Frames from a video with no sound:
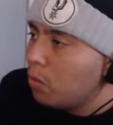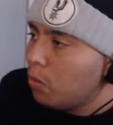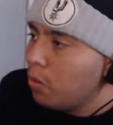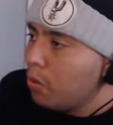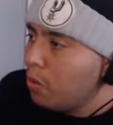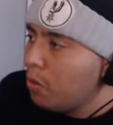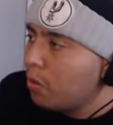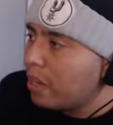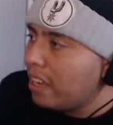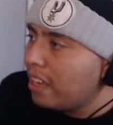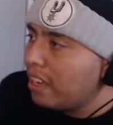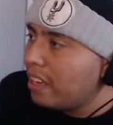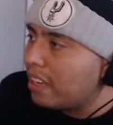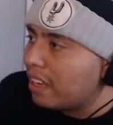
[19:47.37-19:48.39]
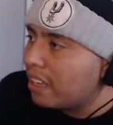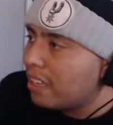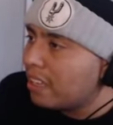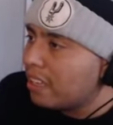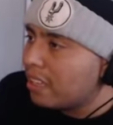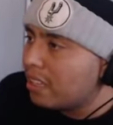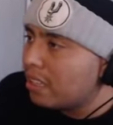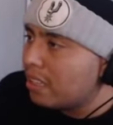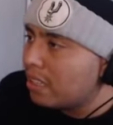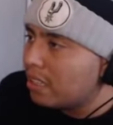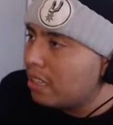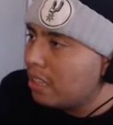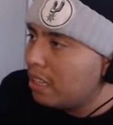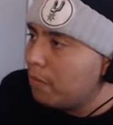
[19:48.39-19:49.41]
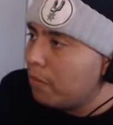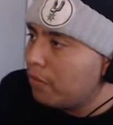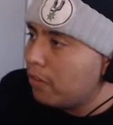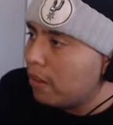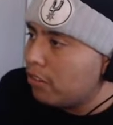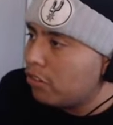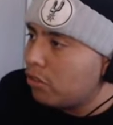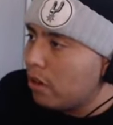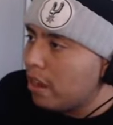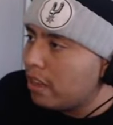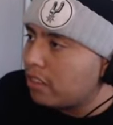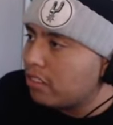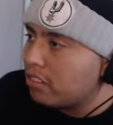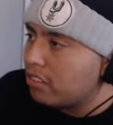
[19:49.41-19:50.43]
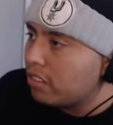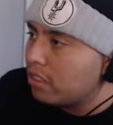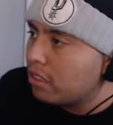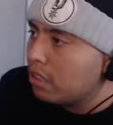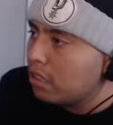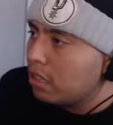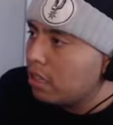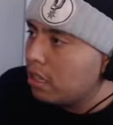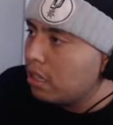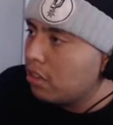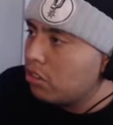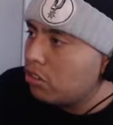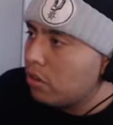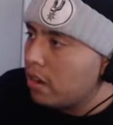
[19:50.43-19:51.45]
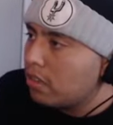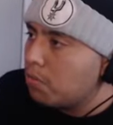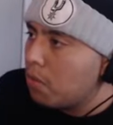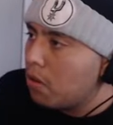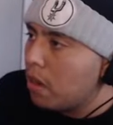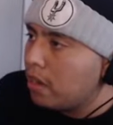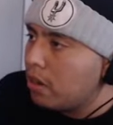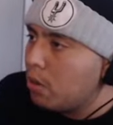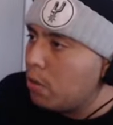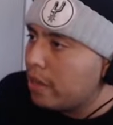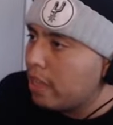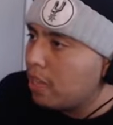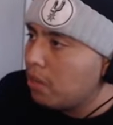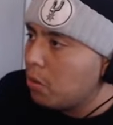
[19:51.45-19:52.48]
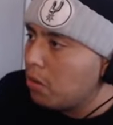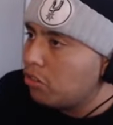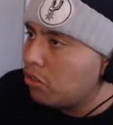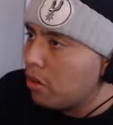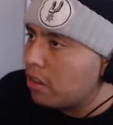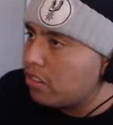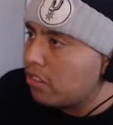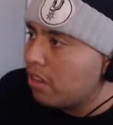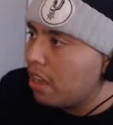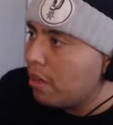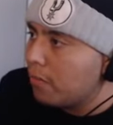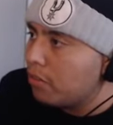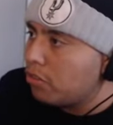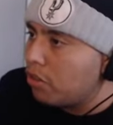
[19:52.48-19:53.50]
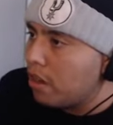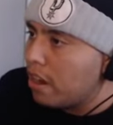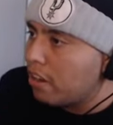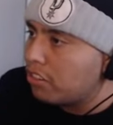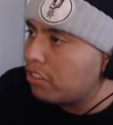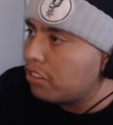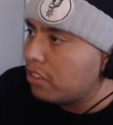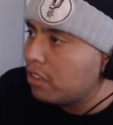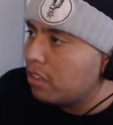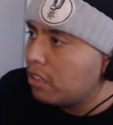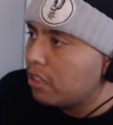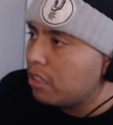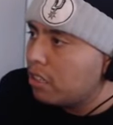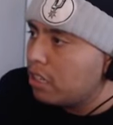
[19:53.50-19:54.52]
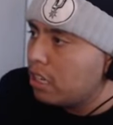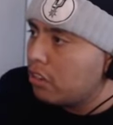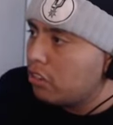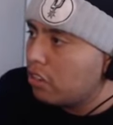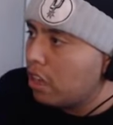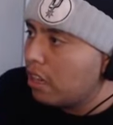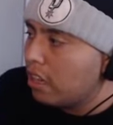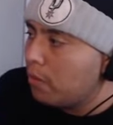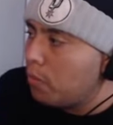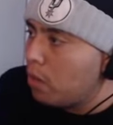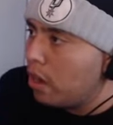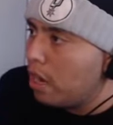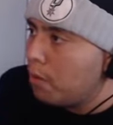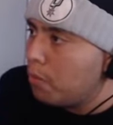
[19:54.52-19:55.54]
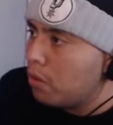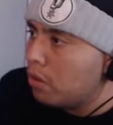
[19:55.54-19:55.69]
okay! MP5 shreds! It shreds, bro. I know it. I know it shreds. It's not even trash. You just gotta get more ammo on